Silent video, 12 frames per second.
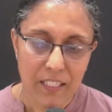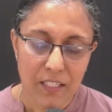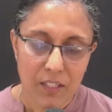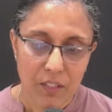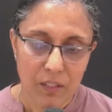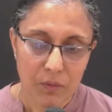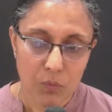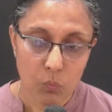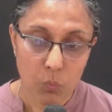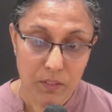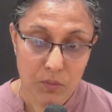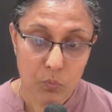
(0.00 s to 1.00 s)
Uh,
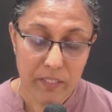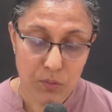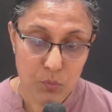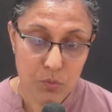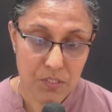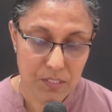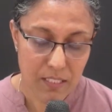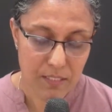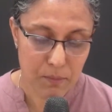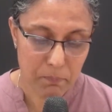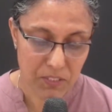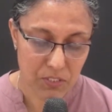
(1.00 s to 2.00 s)
what we do see,
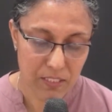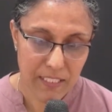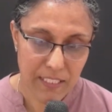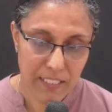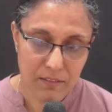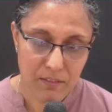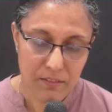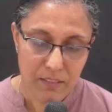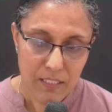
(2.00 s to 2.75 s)
especially in